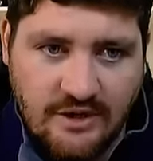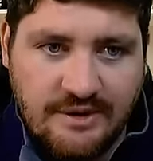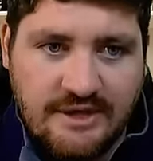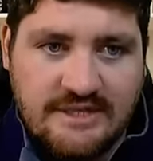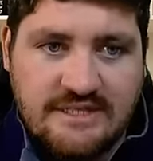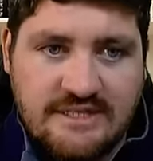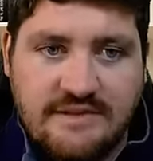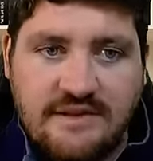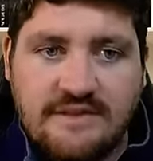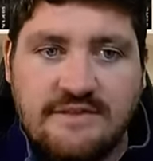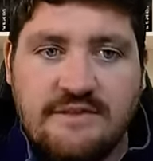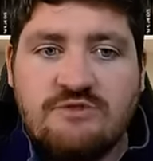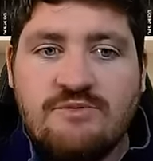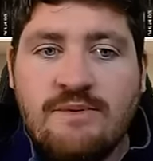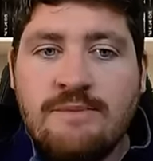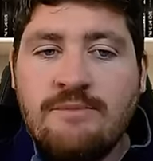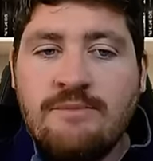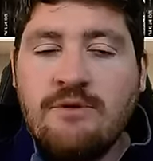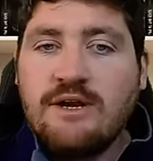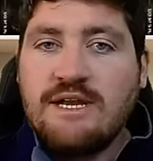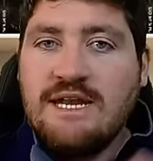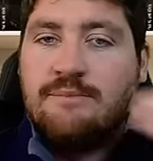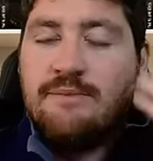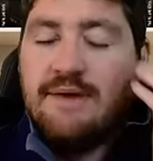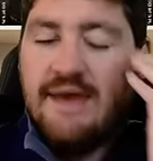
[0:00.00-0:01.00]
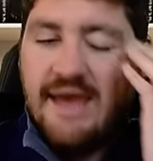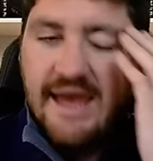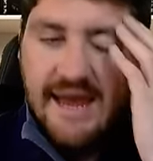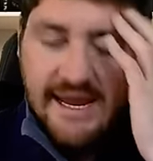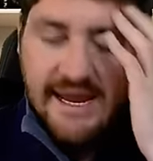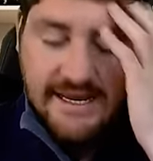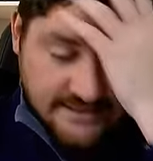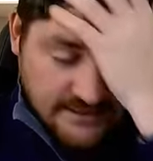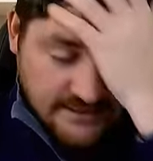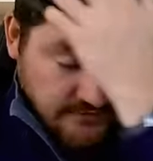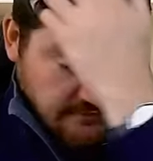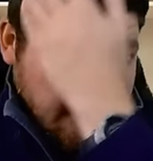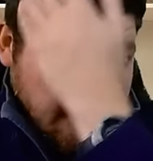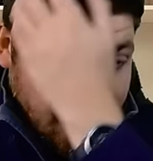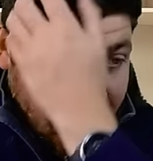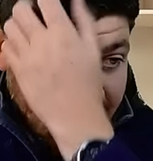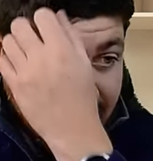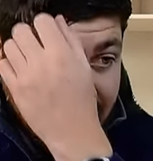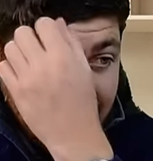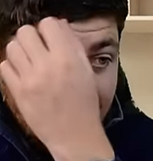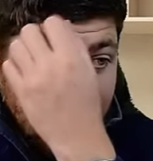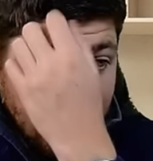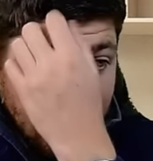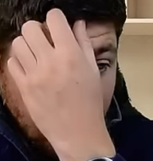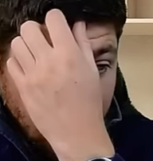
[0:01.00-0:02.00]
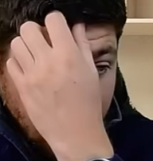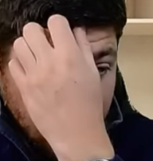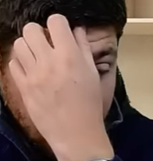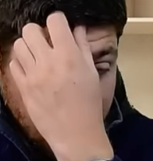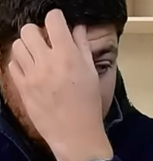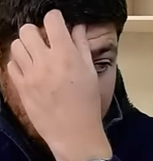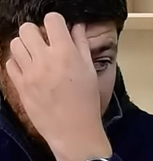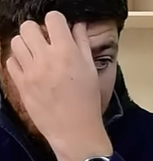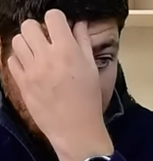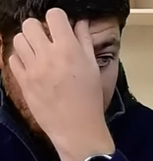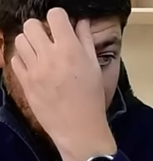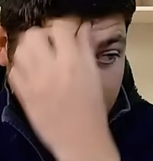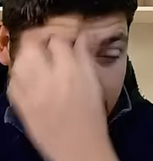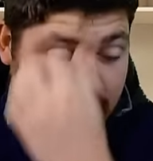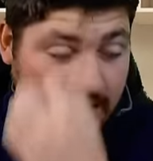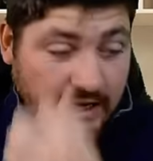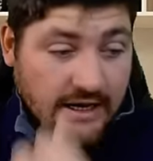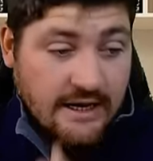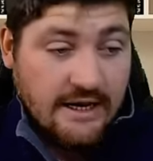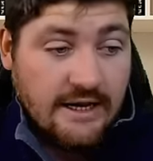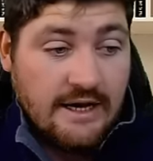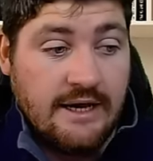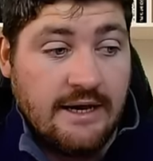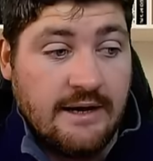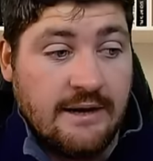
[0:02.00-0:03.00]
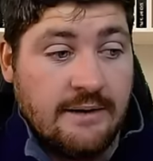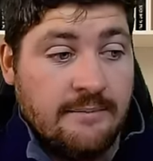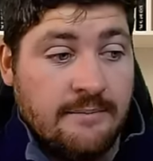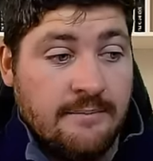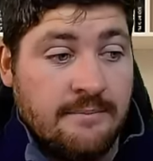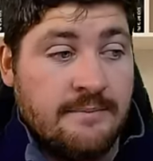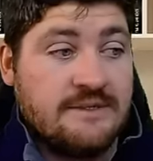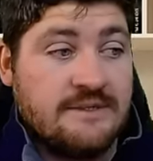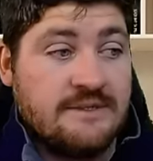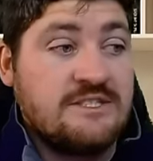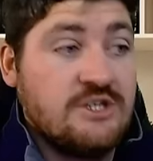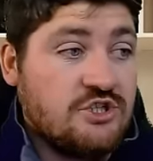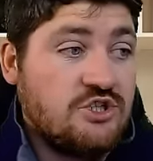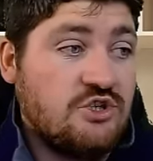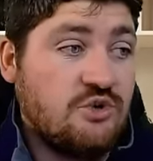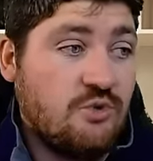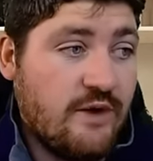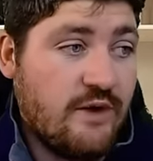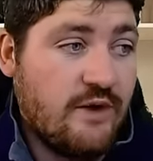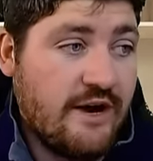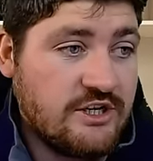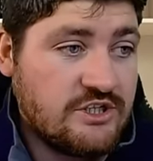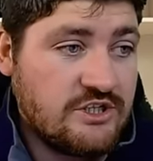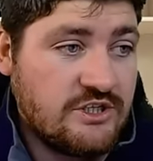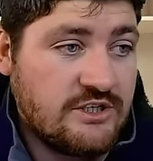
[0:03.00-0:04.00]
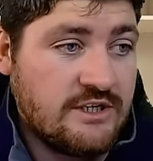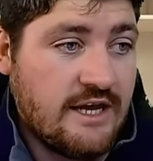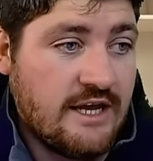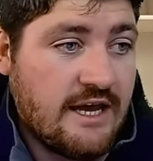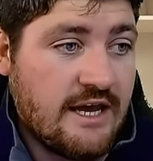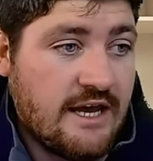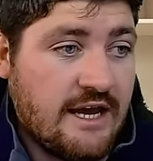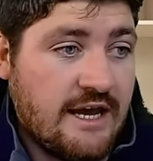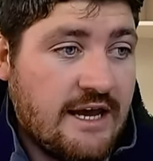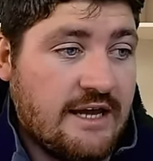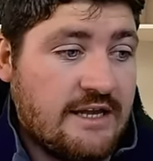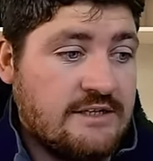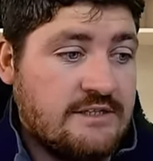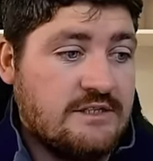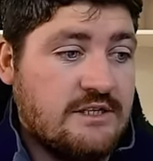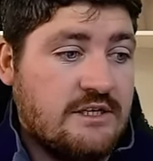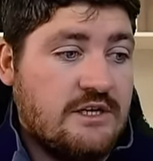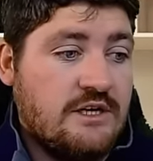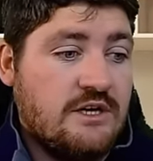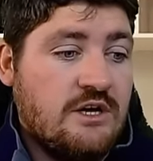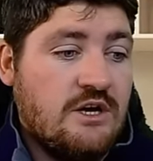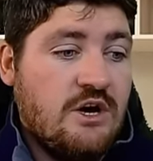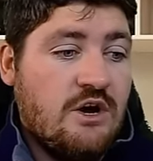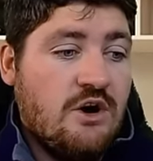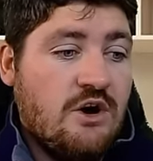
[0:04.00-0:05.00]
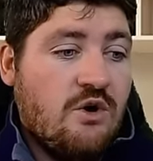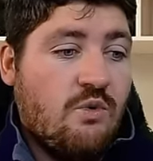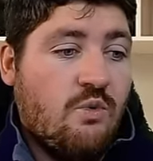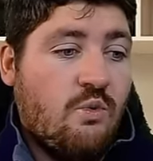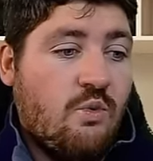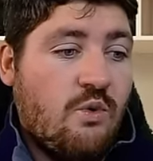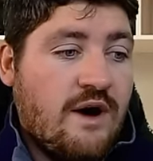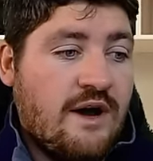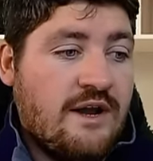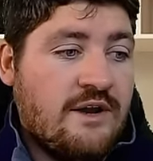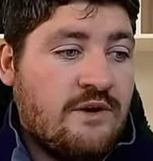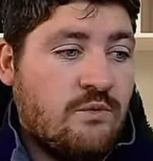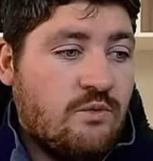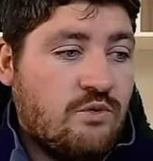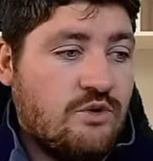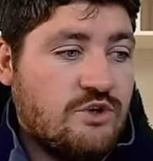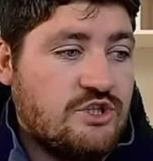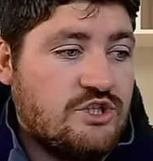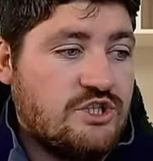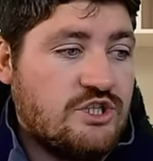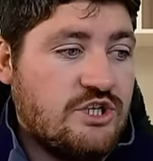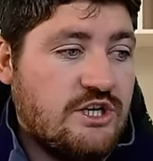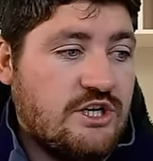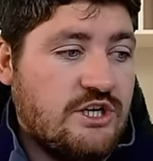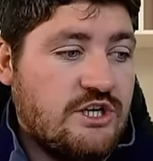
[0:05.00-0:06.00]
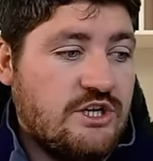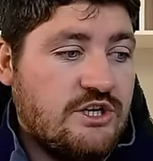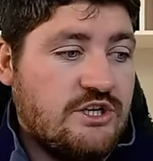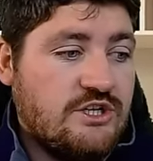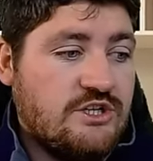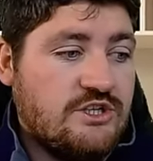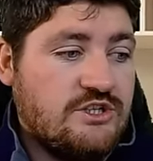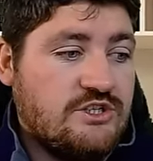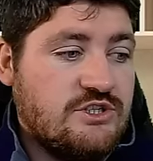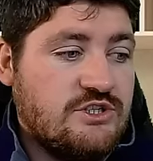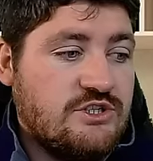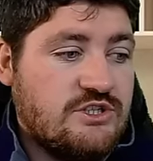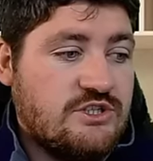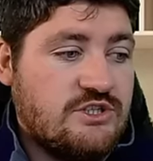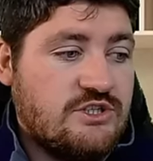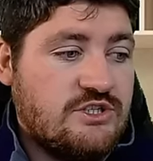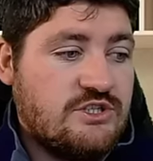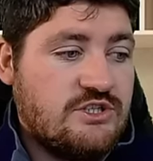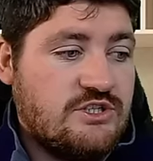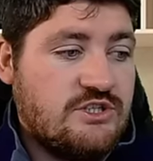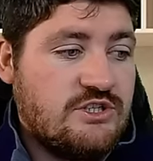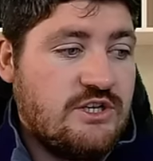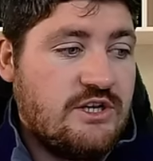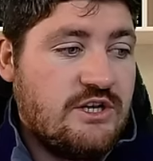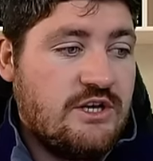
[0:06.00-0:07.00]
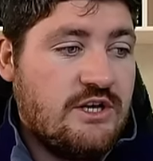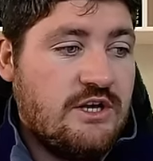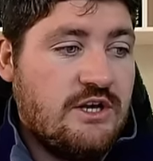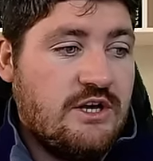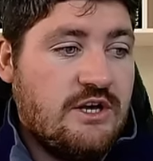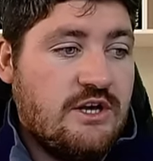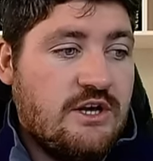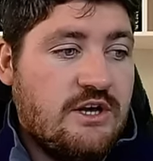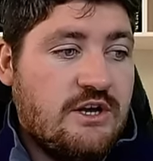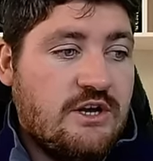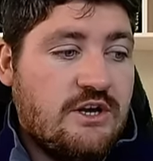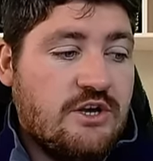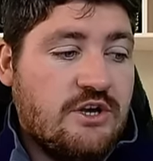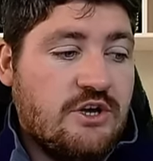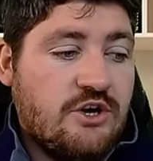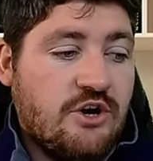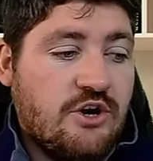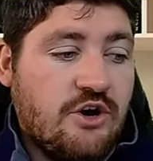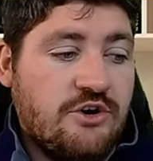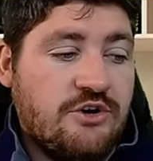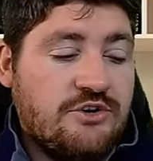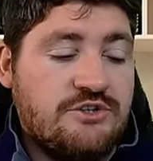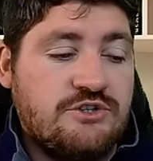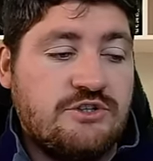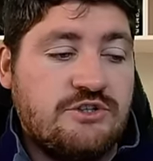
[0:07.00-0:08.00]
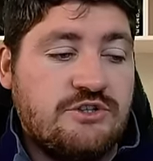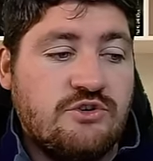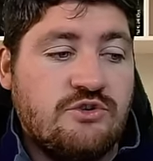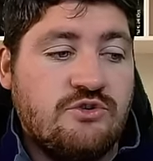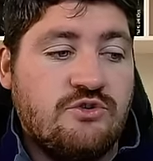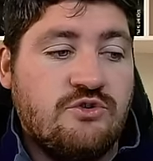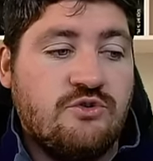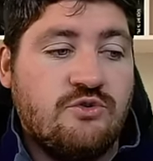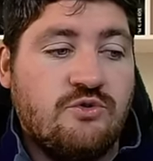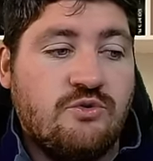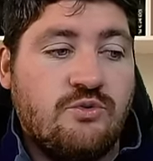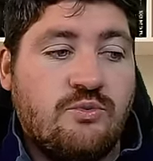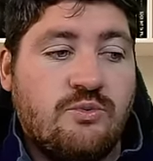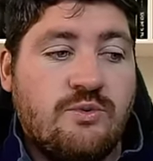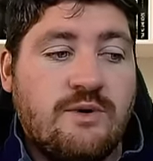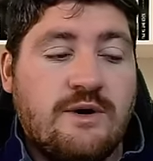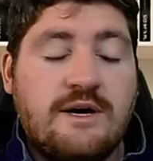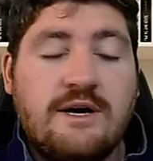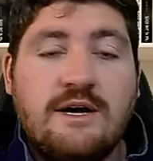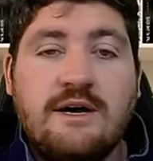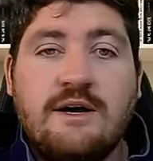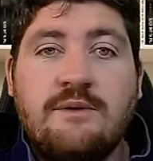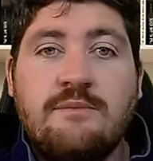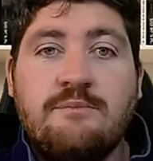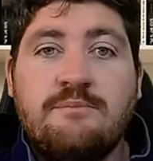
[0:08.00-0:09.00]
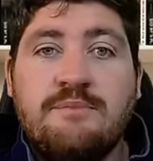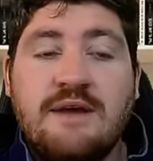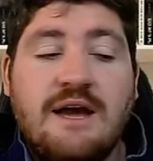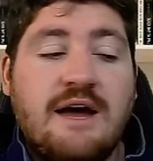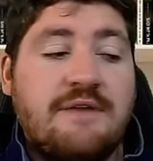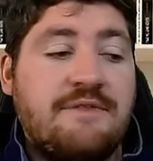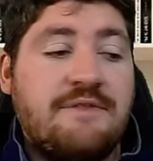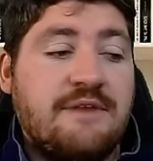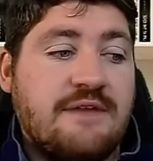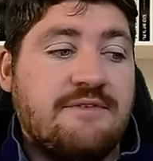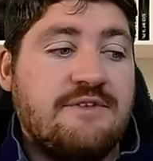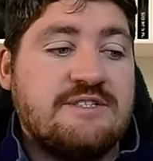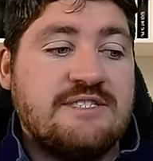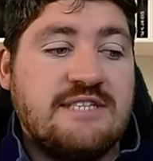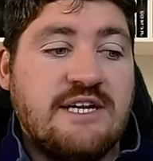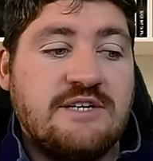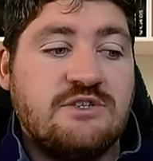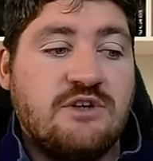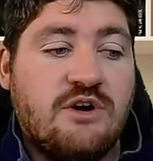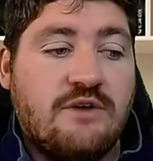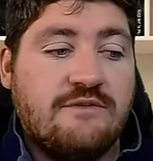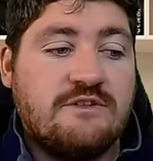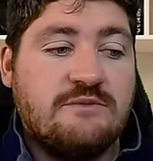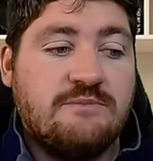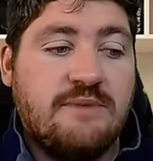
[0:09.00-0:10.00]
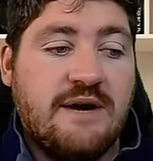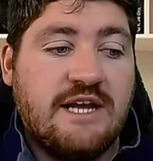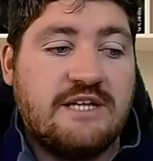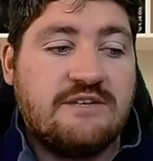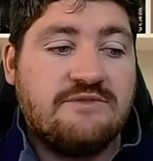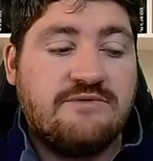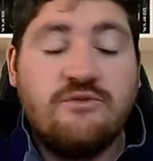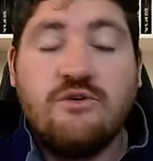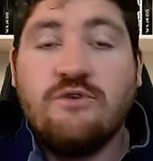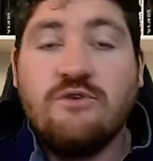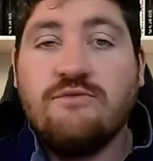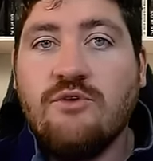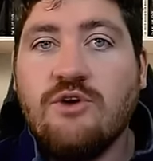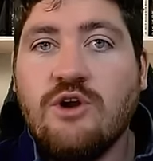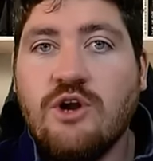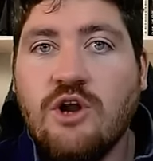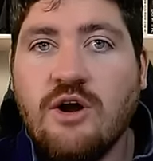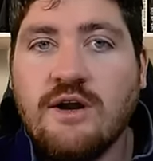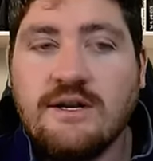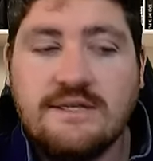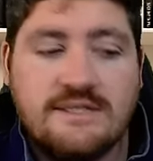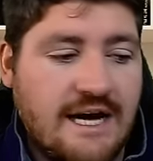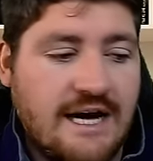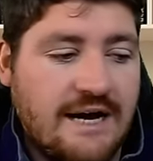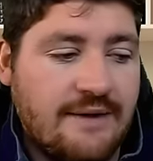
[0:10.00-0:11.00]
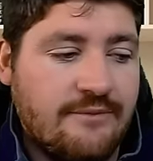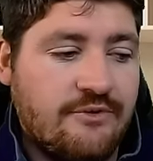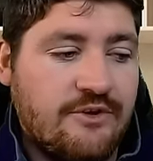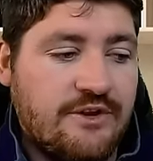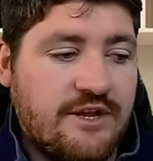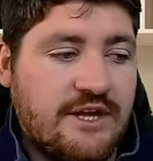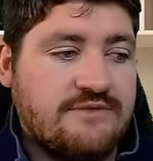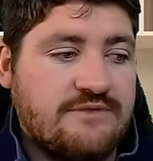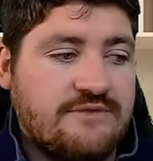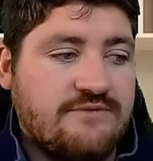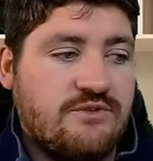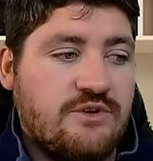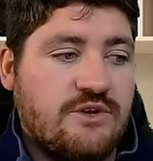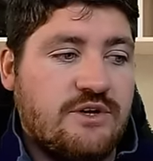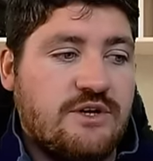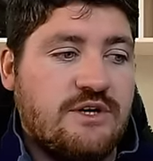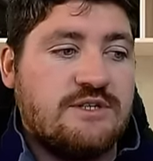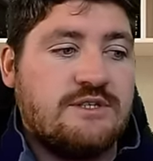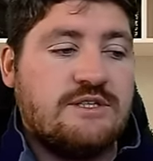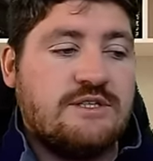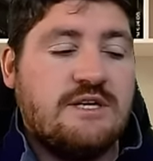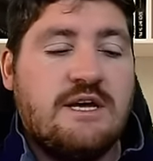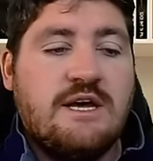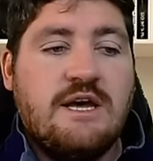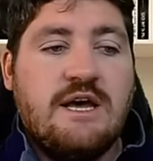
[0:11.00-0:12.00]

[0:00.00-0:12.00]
Because I think the mark number eight is a very interesting um, situation and uh, one which is going to uh, be, I think, at the center of debates for, for a long time, for the next few years.